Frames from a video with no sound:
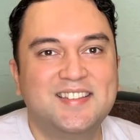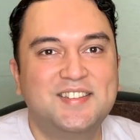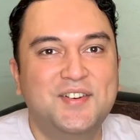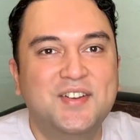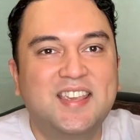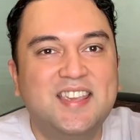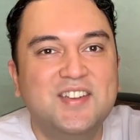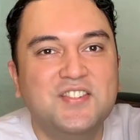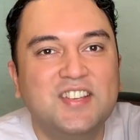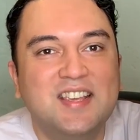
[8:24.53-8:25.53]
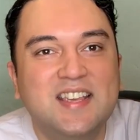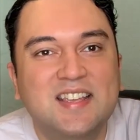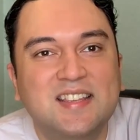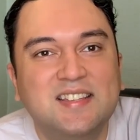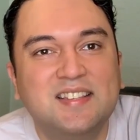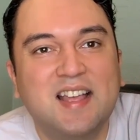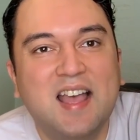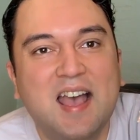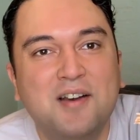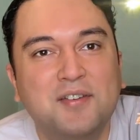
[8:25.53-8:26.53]
so here she is
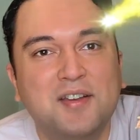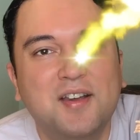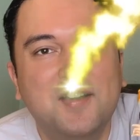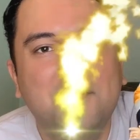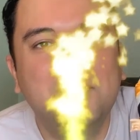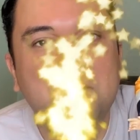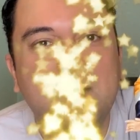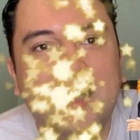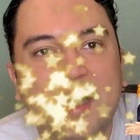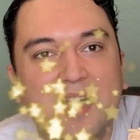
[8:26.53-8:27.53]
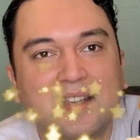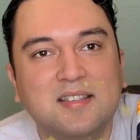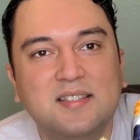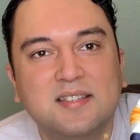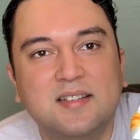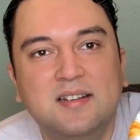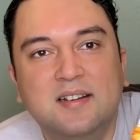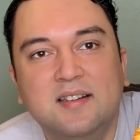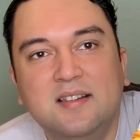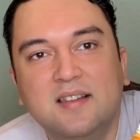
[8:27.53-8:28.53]
out of the
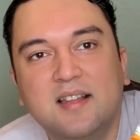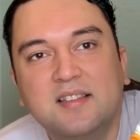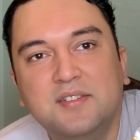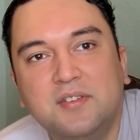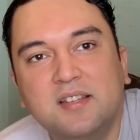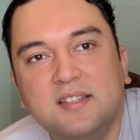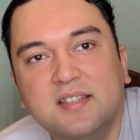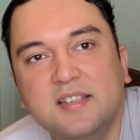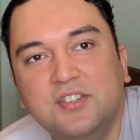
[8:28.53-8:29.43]
box. As you can see,